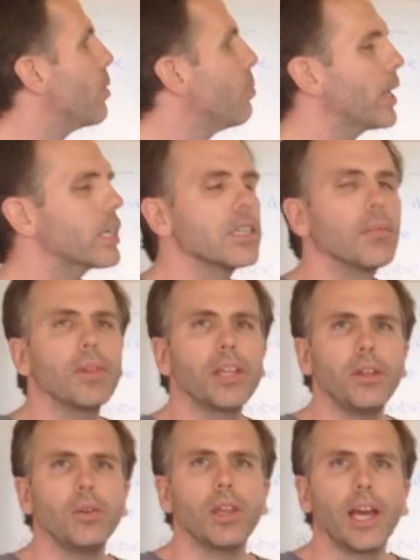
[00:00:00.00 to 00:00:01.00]
Pick
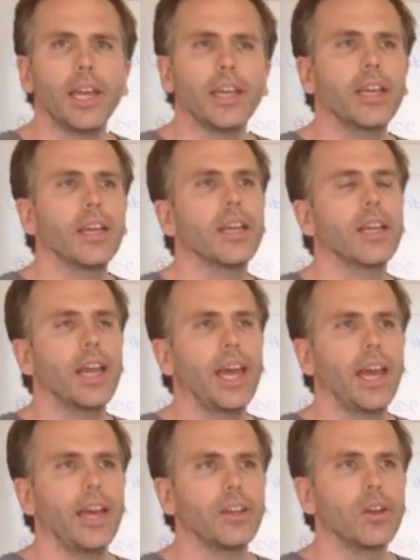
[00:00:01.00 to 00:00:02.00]
something you like
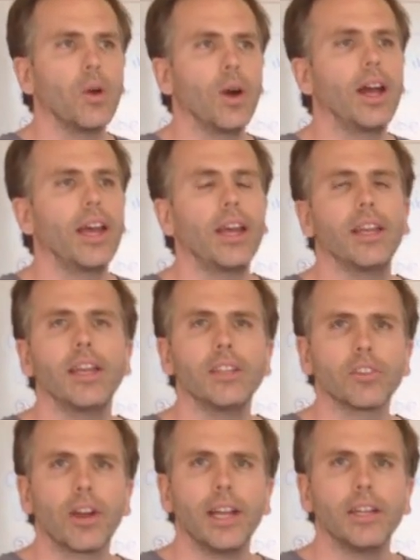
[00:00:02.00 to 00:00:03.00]
and go ahead
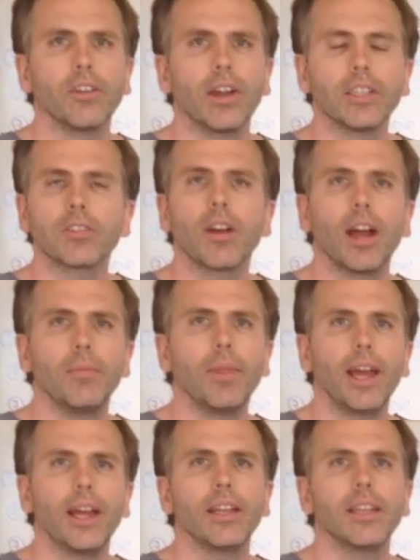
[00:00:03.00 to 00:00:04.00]
and try and transcribe
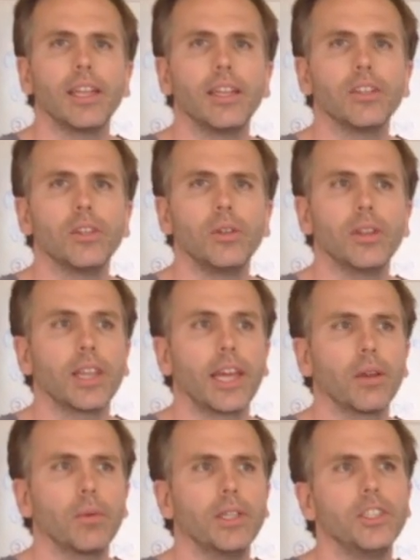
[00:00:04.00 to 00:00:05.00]
that into the
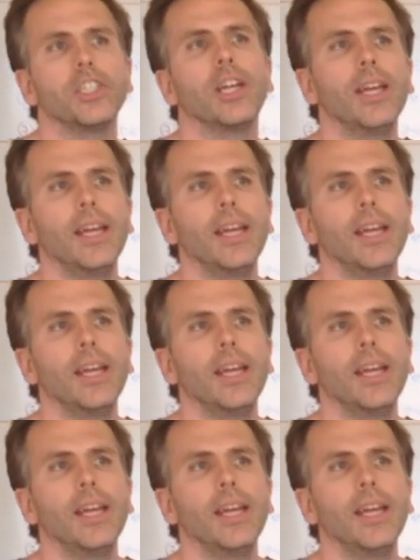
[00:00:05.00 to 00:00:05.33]
language